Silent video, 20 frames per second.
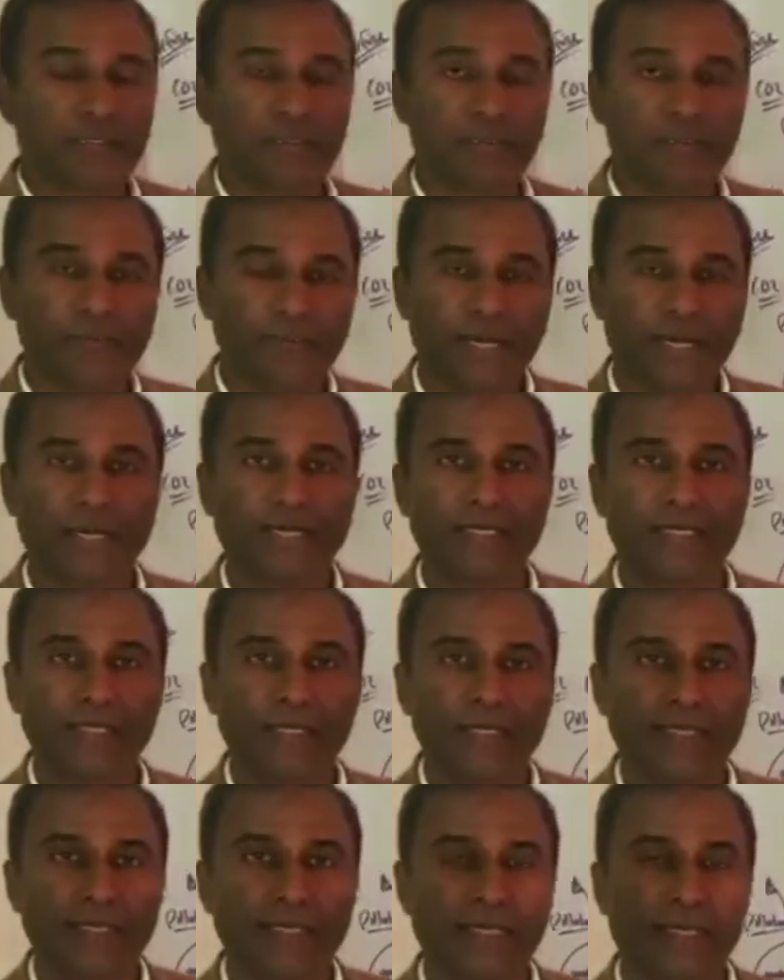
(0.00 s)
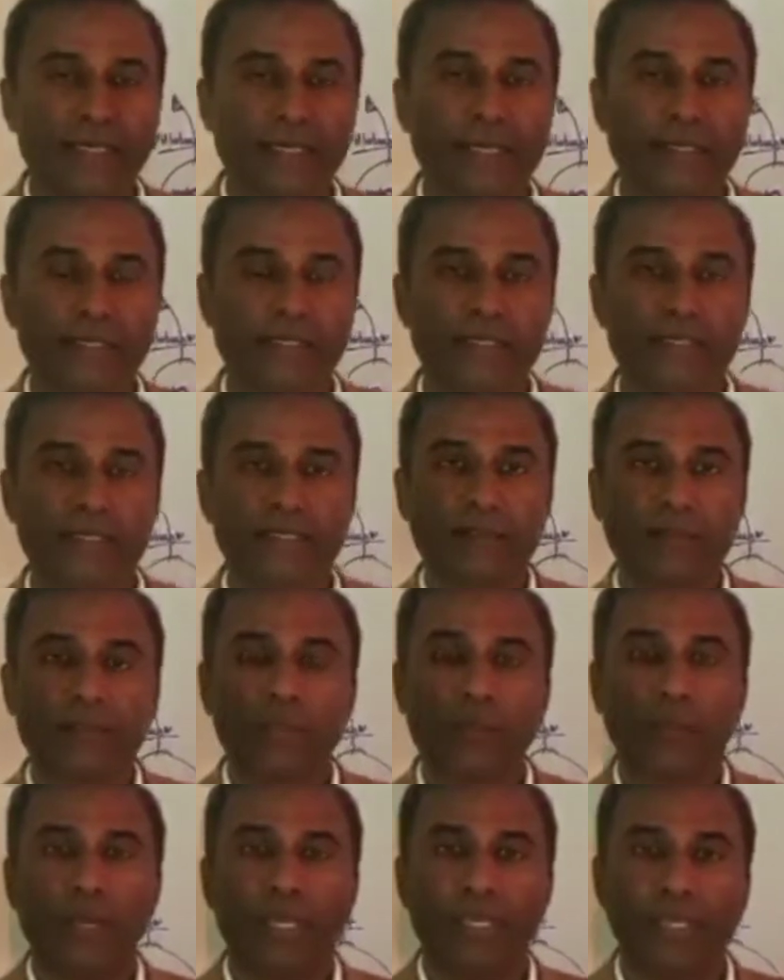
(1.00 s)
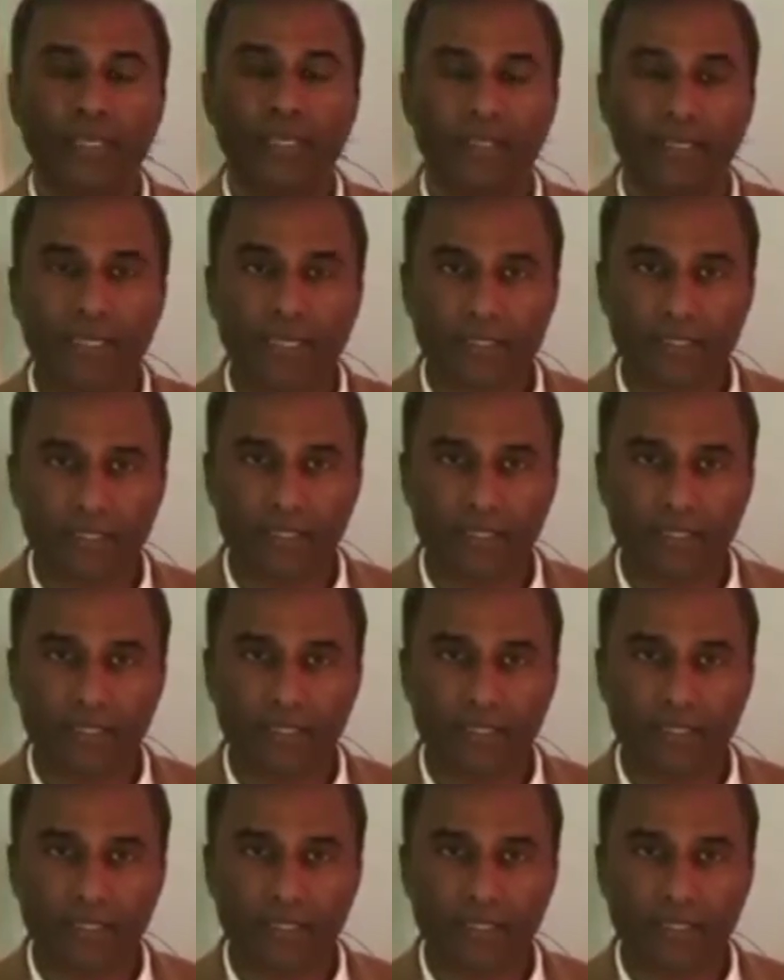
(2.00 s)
in fact, uh, uh, some of the WikiLeaks